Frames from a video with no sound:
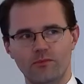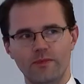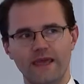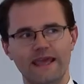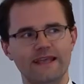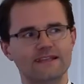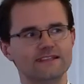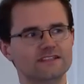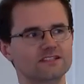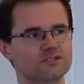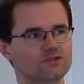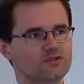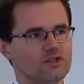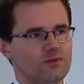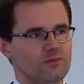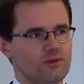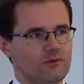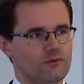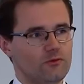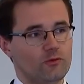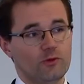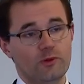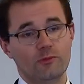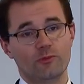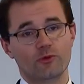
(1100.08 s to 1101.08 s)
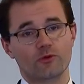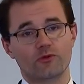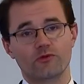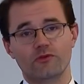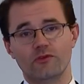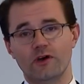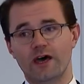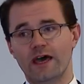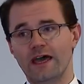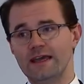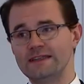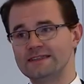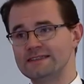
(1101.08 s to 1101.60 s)
mainstream if we
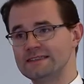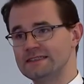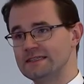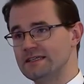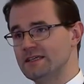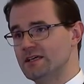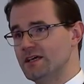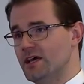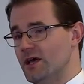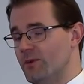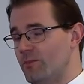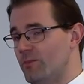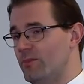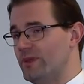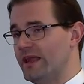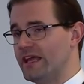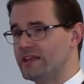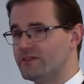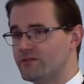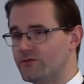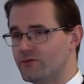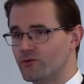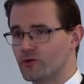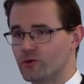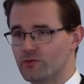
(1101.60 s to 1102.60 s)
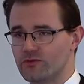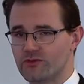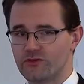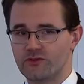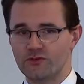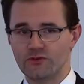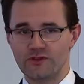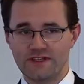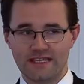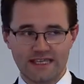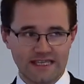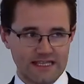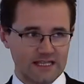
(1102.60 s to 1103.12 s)
provide a platform
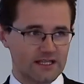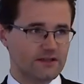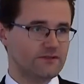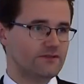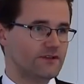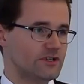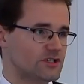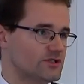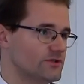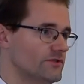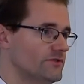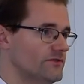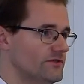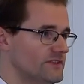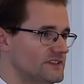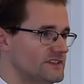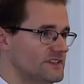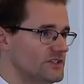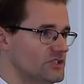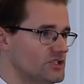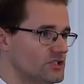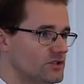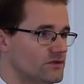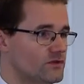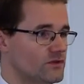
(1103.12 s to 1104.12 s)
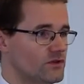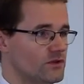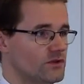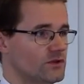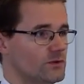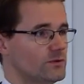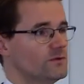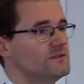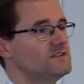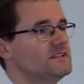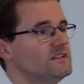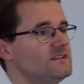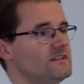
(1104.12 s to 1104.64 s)
to the individual physician to
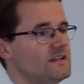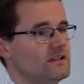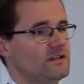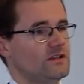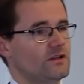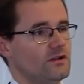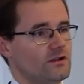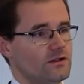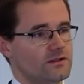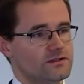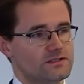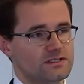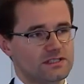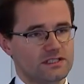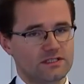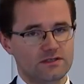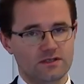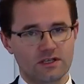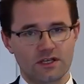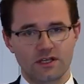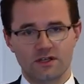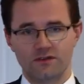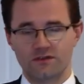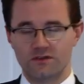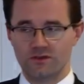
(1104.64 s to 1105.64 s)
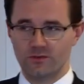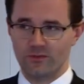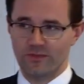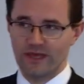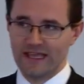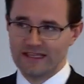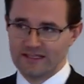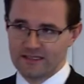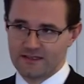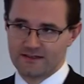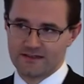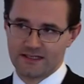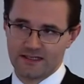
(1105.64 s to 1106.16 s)
use the technology, to
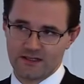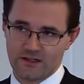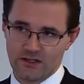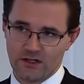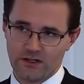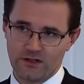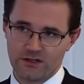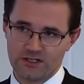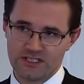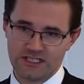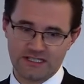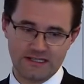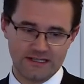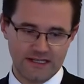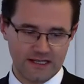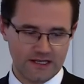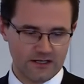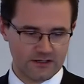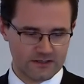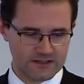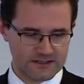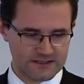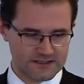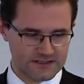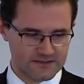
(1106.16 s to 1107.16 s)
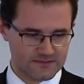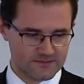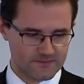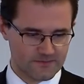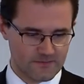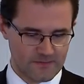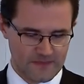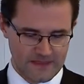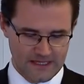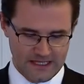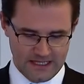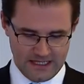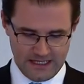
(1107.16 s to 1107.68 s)
make the technology theirs.
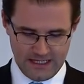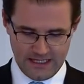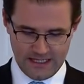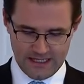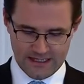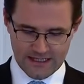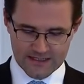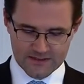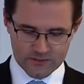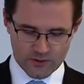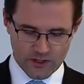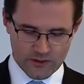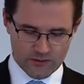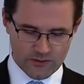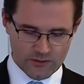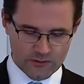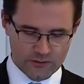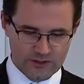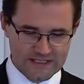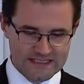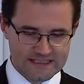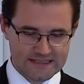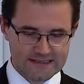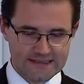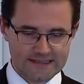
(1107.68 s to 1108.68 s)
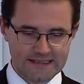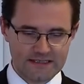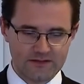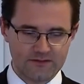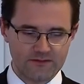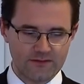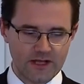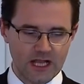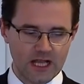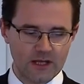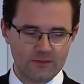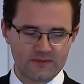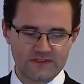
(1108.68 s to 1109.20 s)
And that's why we recently
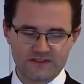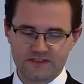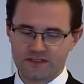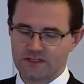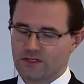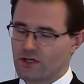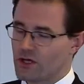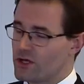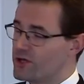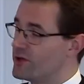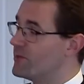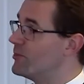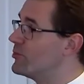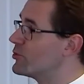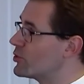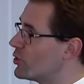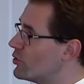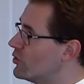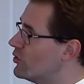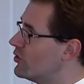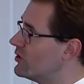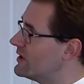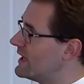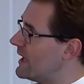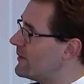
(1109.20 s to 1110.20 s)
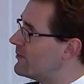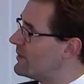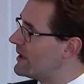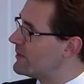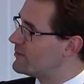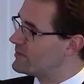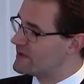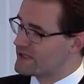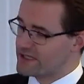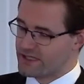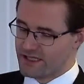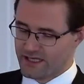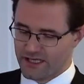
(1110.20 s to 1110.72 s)
developed the BronchoLab
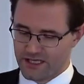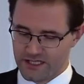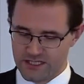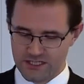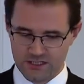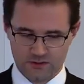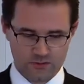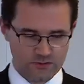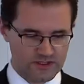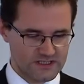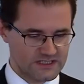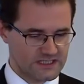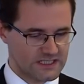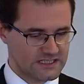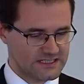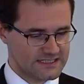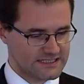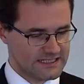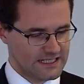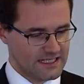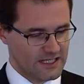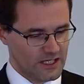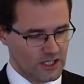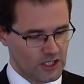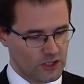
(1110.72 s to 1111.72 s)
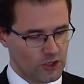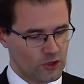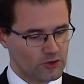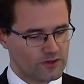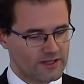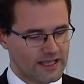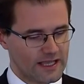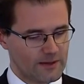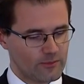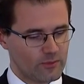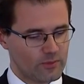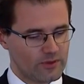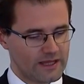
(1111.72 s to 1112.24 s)
application, which is an
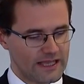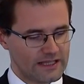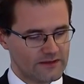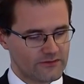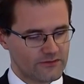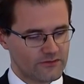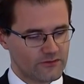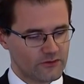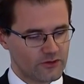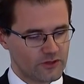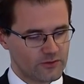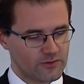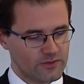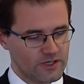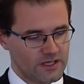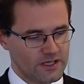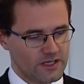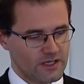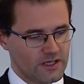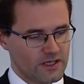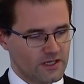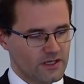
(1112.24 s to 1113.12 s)
online platform